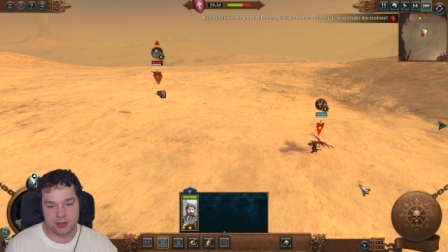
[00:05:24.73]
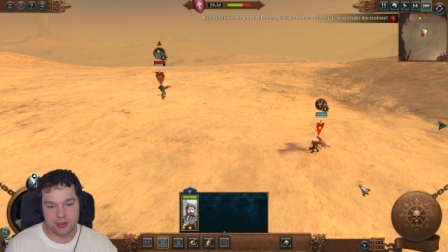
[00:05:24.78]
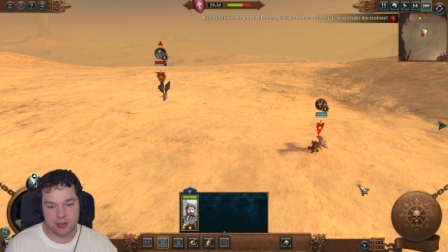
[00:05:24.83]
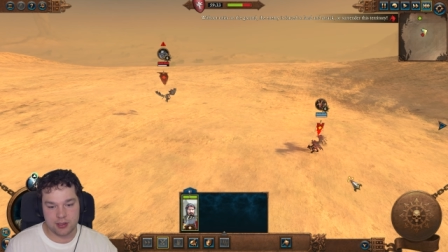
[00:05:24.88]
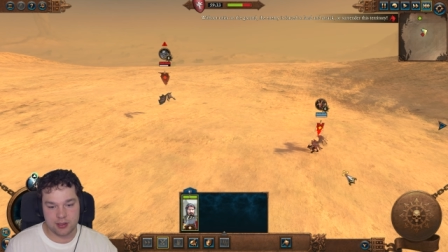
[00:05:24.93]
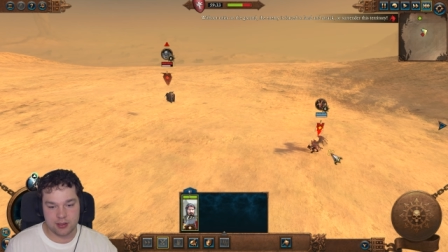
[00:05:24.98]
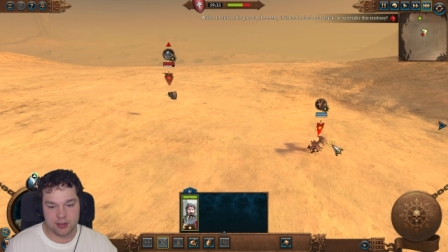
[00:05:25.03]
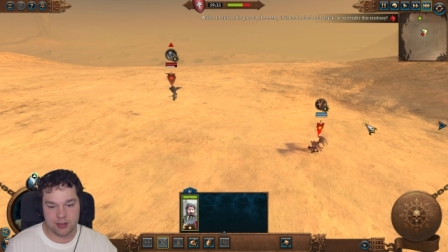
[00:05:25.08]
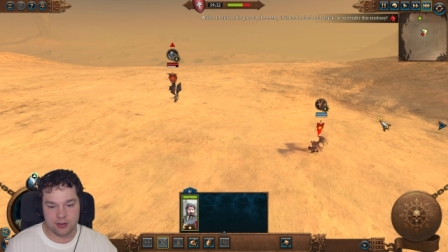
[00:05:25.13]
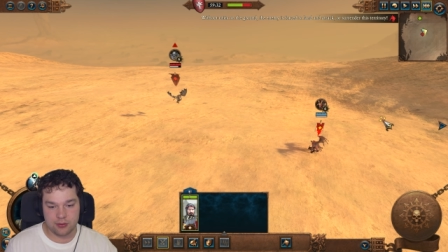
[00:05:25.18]

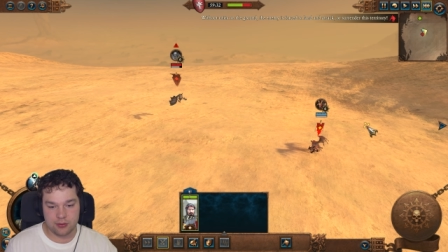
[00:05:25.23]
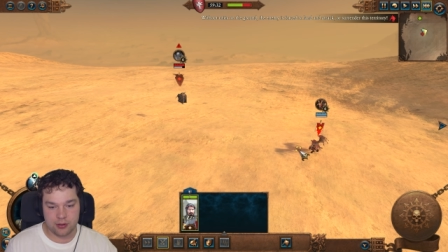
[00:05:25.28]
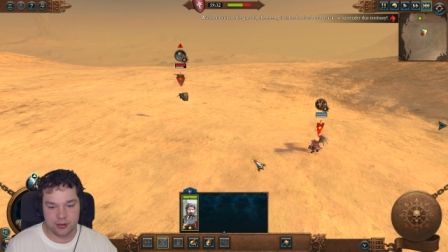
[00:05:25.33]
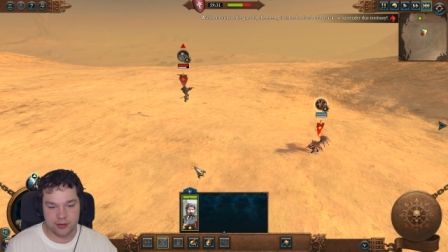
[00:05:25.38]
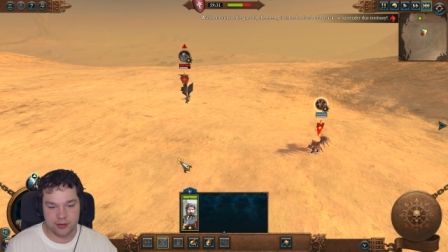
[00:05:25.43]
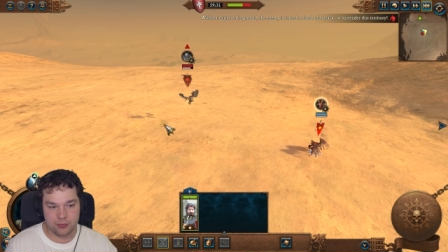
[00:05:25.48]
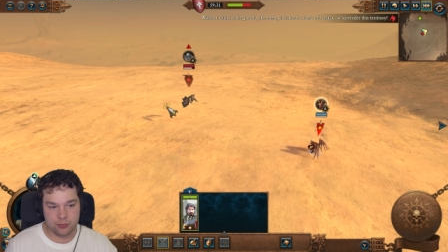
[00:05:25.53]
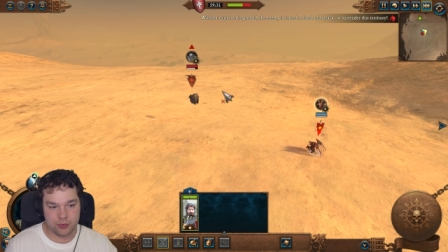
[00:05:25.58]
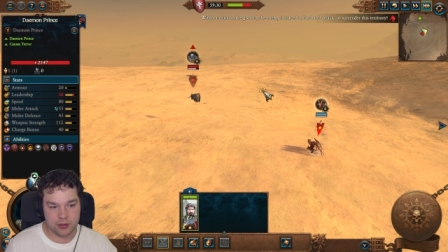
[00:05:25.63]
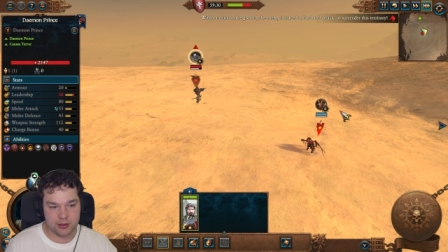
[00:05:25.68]
uh, or
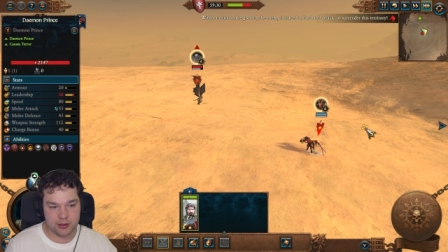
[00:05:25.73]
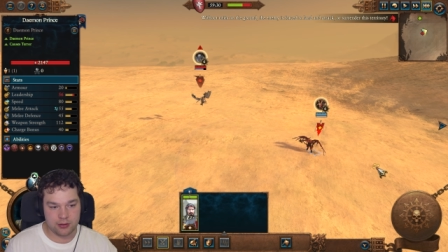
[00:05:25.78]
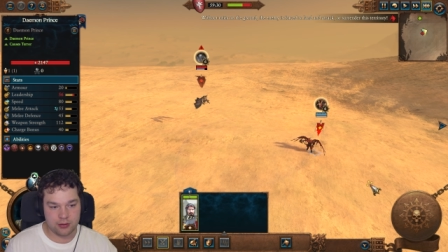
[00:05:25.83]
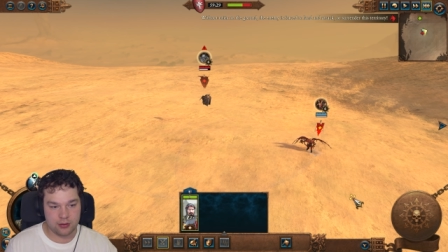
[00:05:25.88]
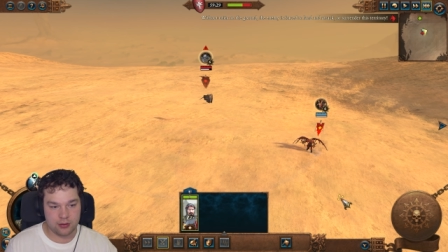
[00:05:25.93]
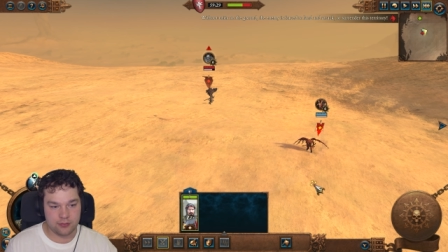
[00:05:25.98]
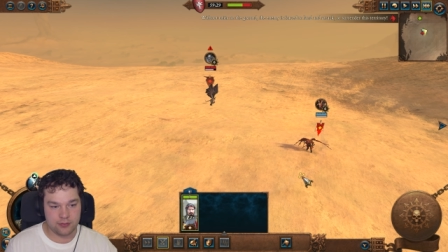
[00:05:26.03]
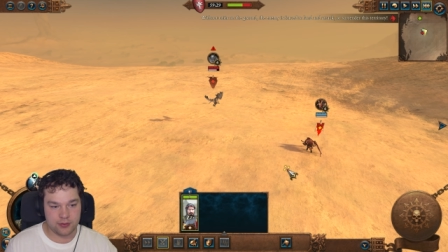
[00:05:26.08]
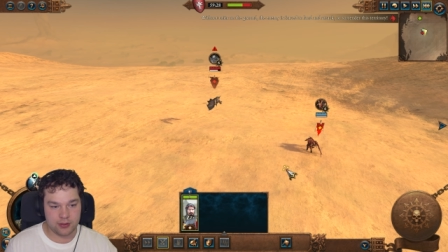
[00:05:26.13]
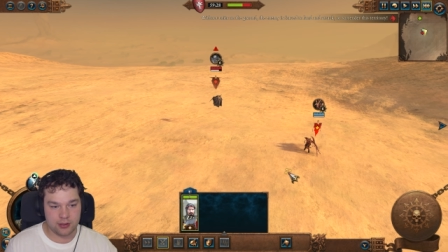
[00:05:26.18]
the winner
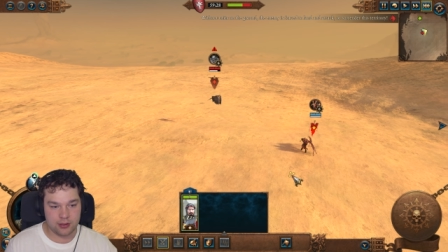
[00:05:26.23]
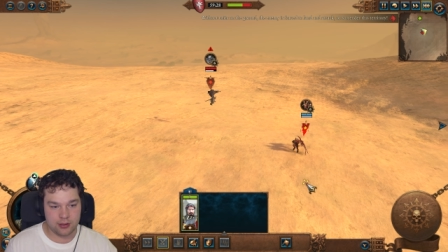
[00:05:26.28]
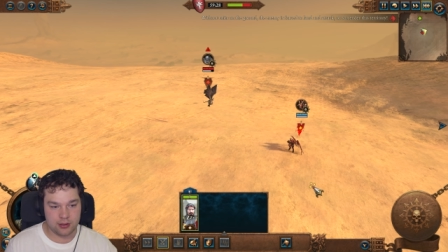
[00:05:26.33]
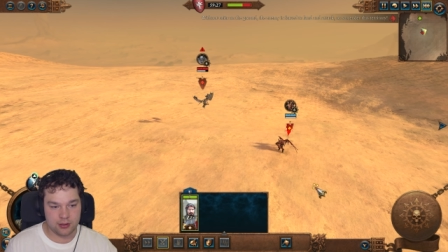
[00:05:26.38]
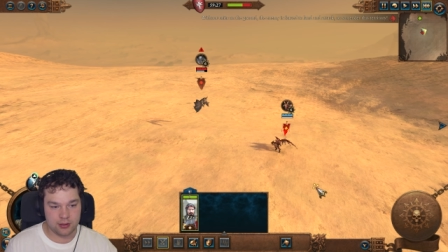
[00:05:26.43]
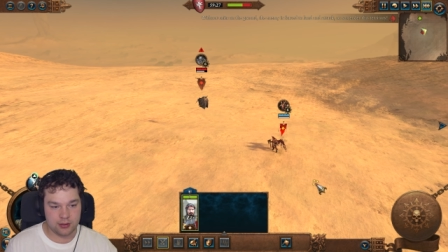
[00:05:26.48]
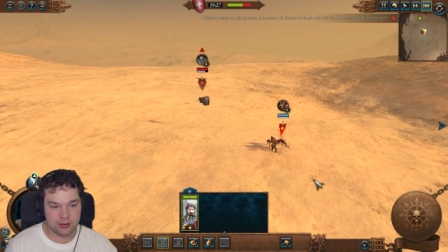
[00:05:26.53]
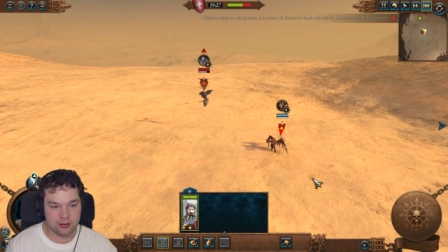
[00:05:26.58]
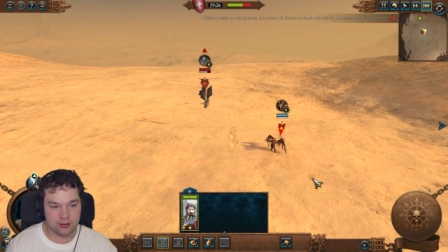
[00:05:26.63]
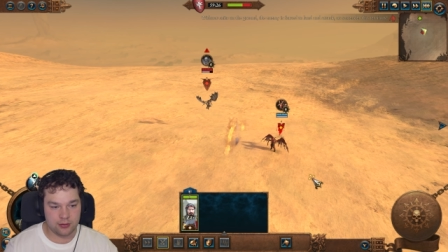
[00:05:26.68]

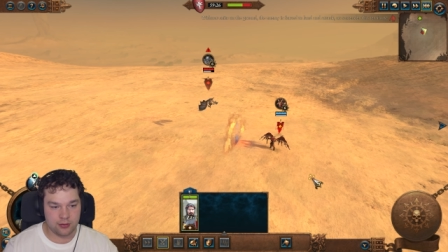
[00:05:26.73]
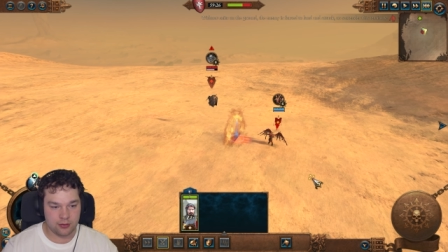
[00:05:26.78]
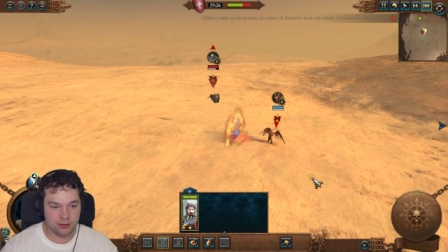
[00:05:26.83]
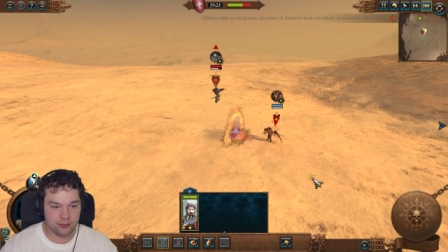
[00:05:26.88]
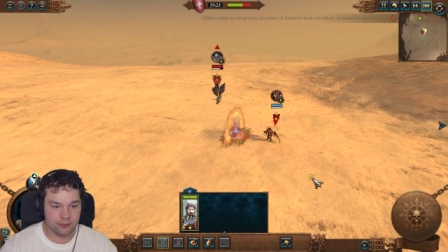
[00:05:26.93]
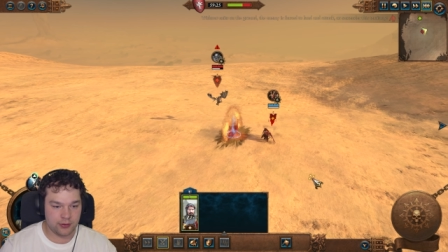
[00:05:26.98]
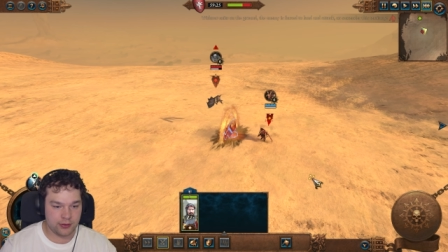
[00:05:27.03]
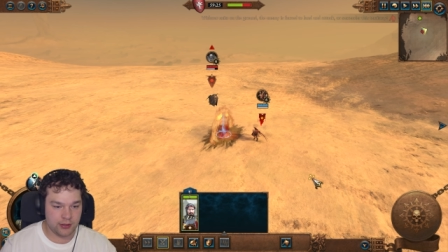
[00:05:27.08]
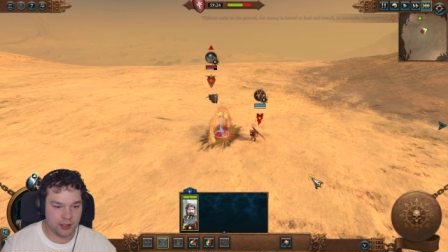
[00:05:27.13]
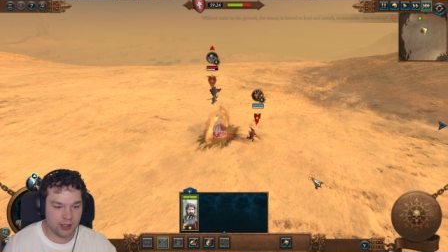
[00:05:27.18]
overall uh,
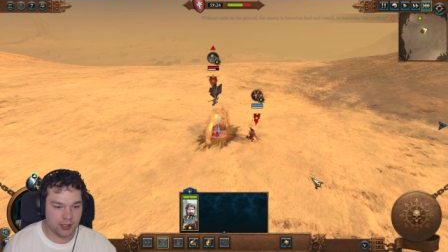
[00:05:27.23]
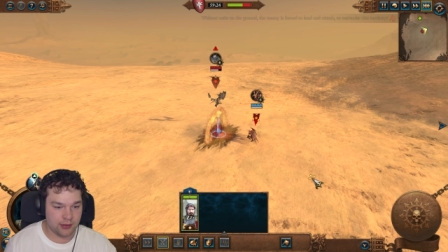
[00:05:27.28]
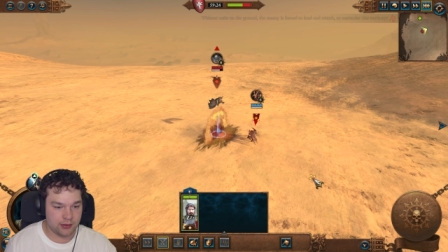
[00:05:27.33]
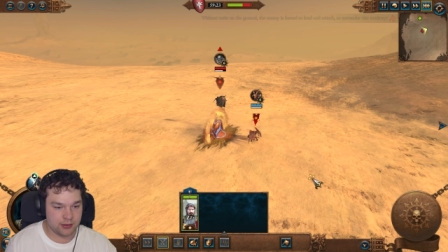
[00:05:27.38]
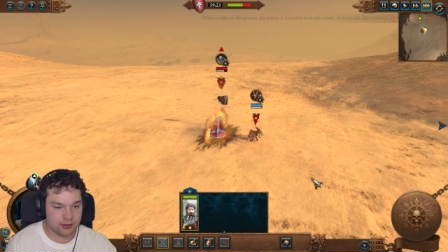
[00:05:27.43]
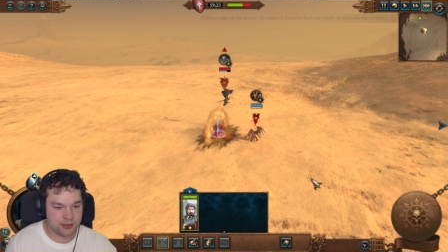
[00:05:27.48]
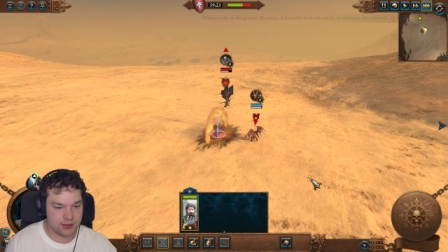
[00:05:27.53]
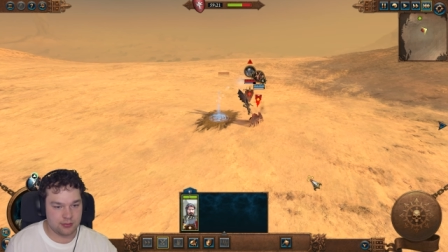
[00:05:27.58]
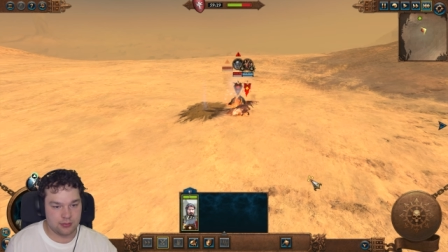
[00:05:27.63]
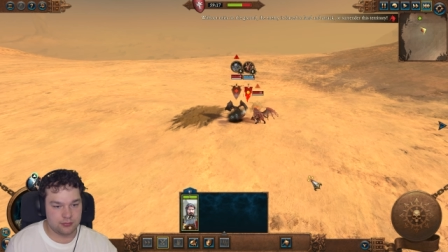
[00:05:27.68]
over the
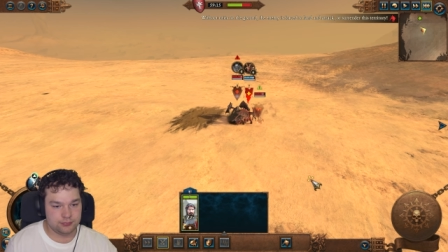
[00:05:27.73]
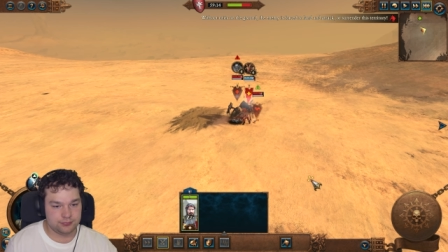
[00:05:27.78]
others.